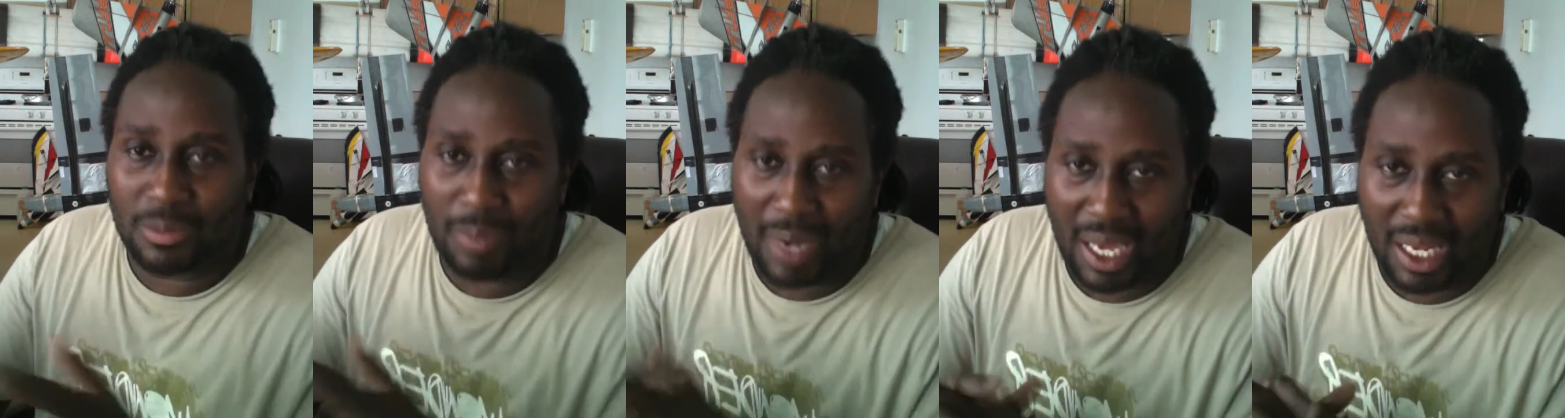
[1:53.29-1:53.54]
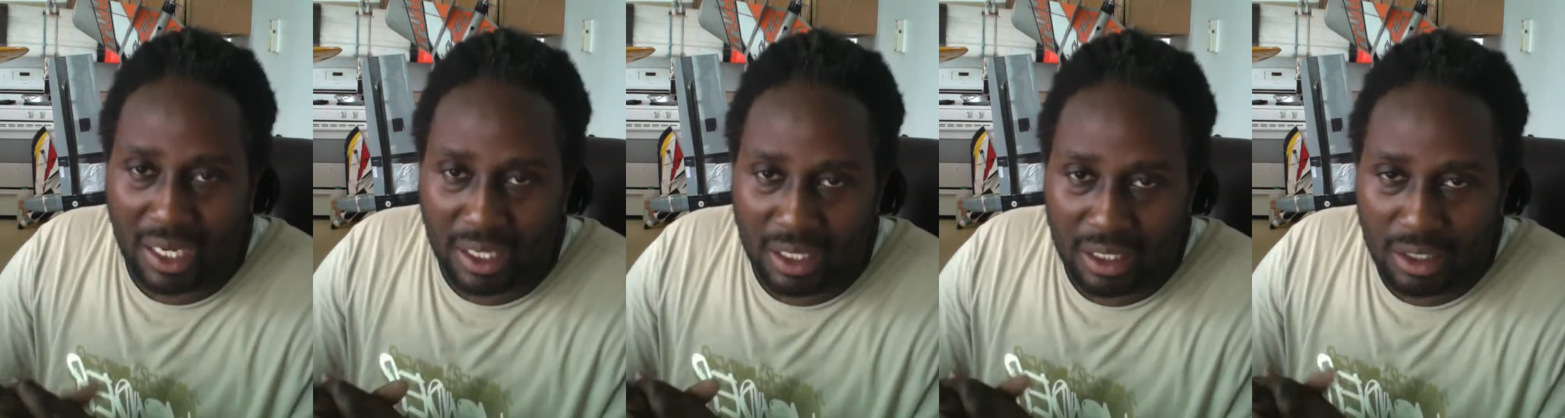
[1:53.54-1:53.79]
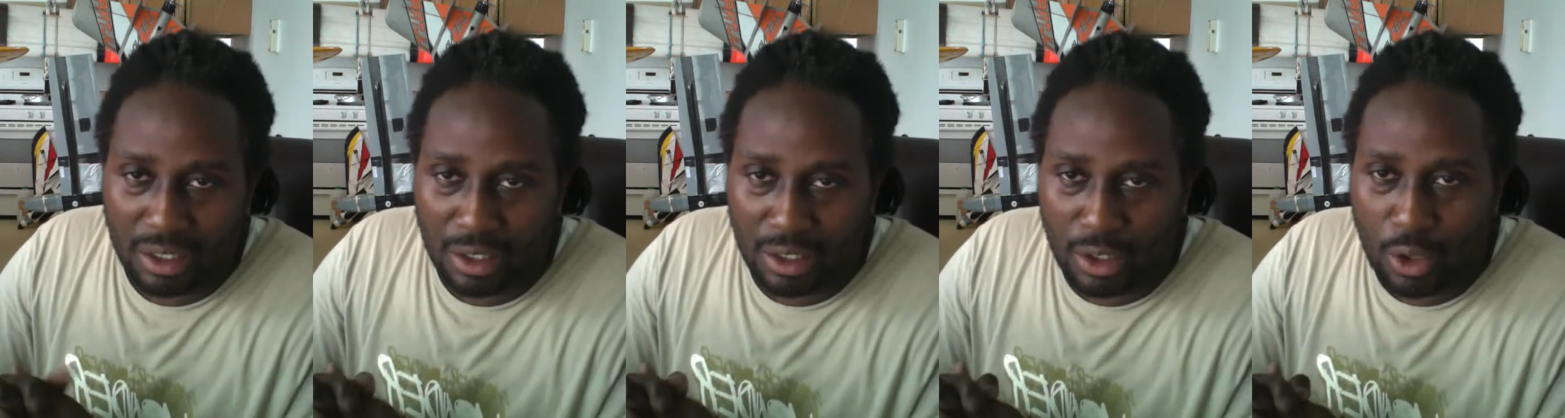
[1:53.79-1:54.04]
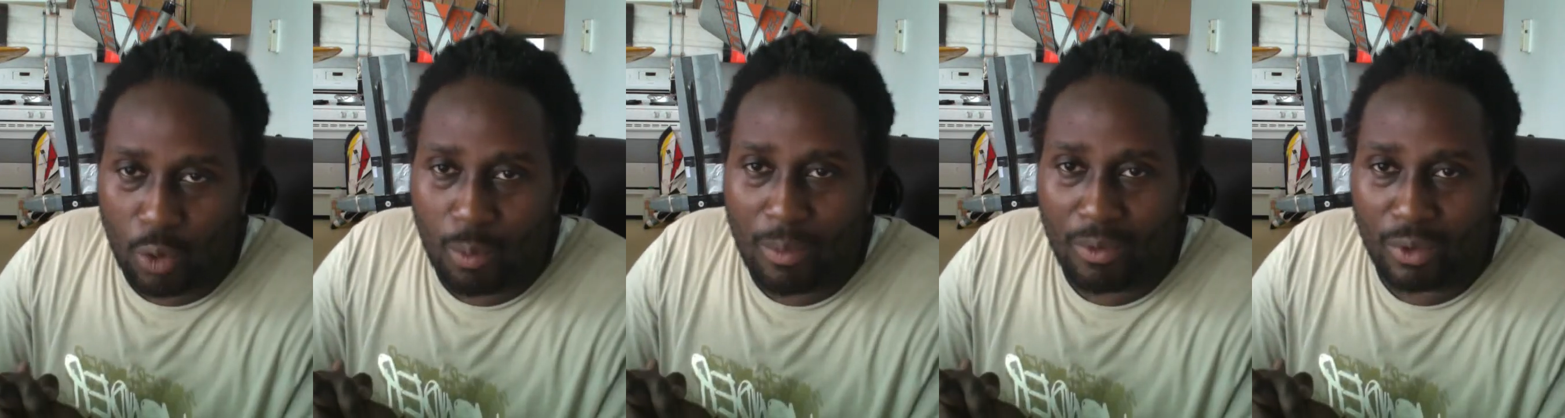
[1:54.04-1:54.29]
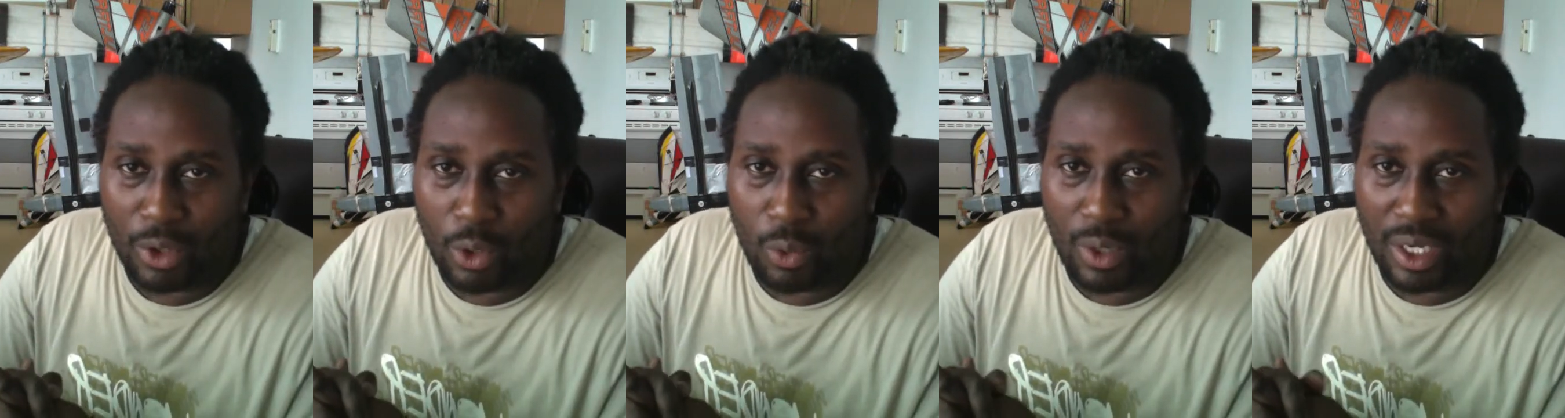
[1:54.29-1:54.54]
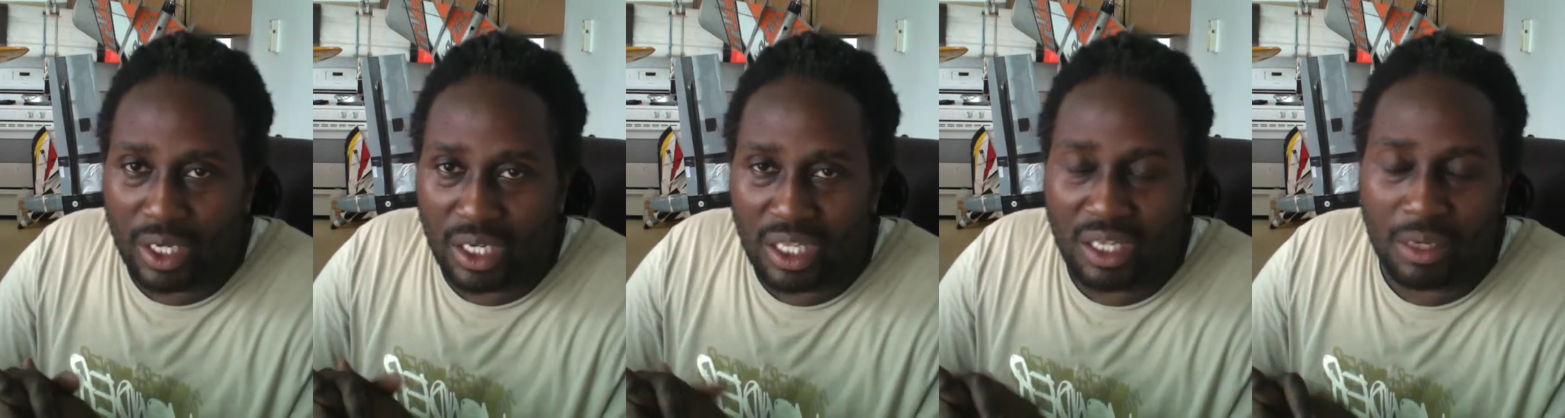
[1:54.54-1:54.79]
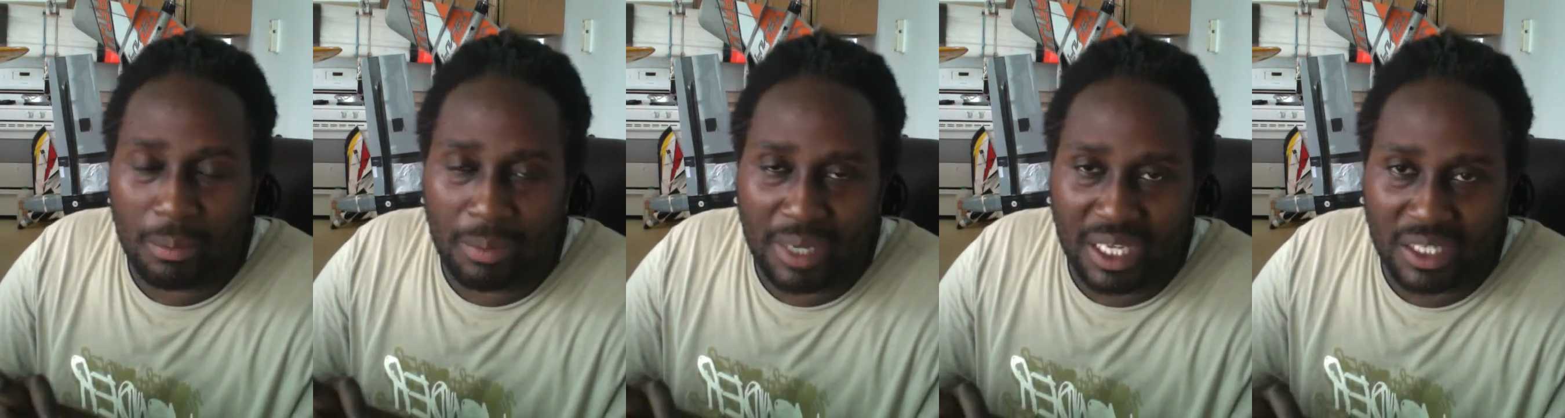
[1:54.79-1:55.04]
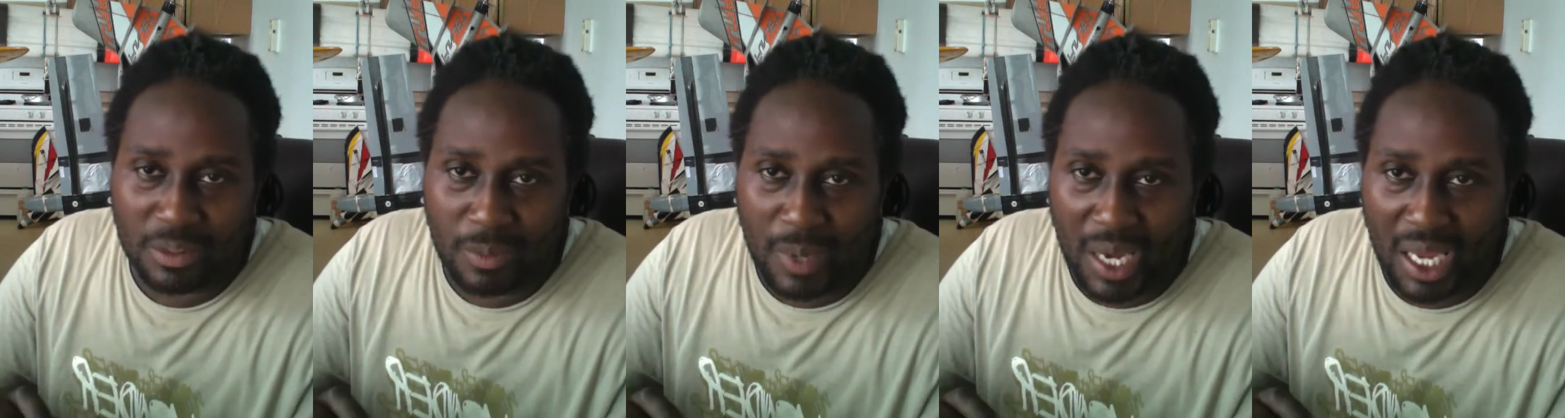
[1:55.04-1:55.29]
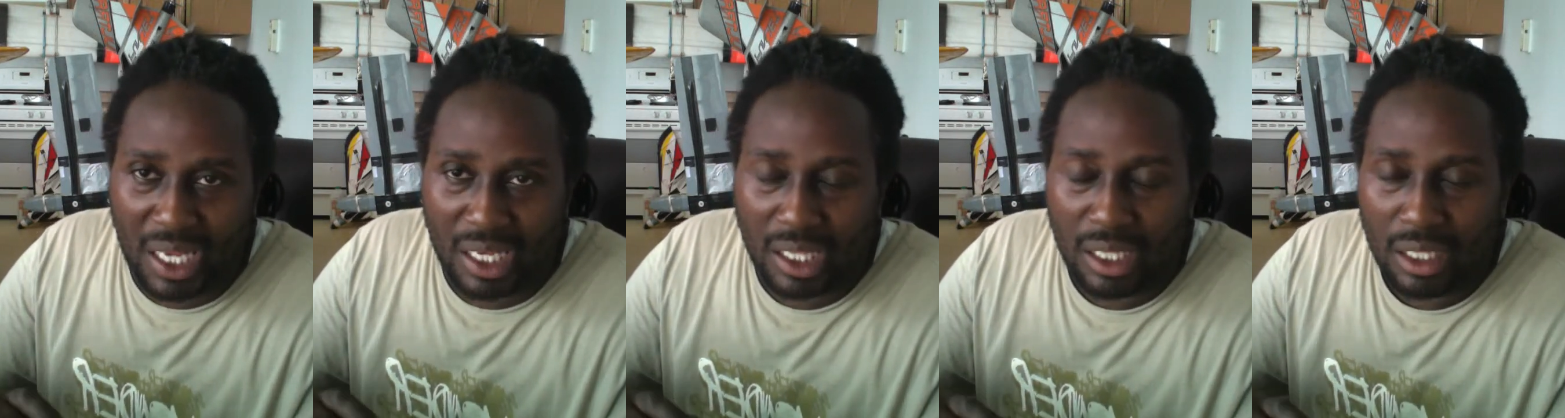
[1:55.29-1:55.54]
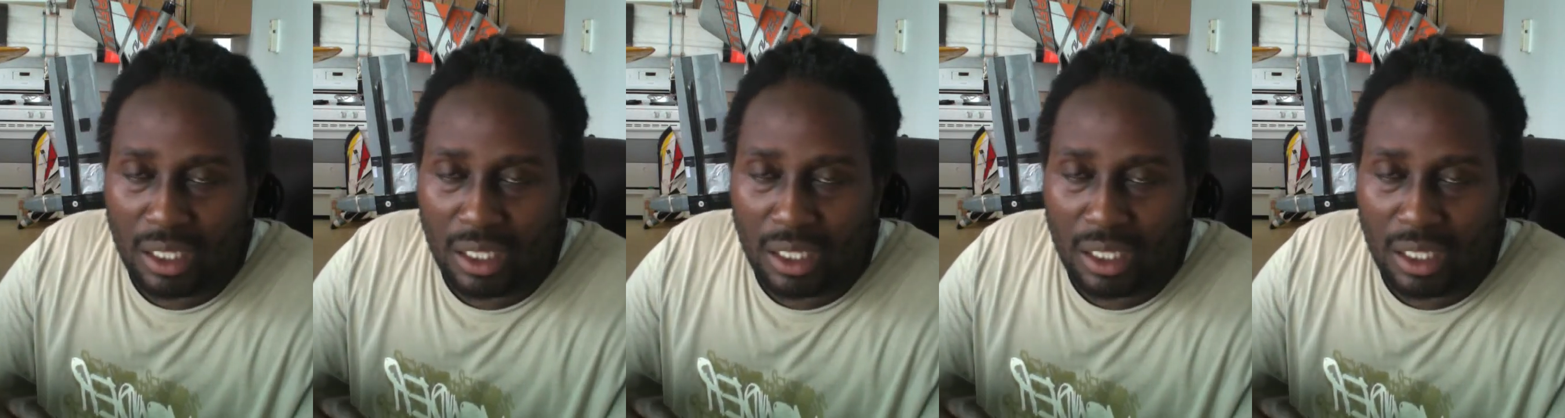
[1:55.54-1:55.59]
pilot. No, nowhere near the best pilot.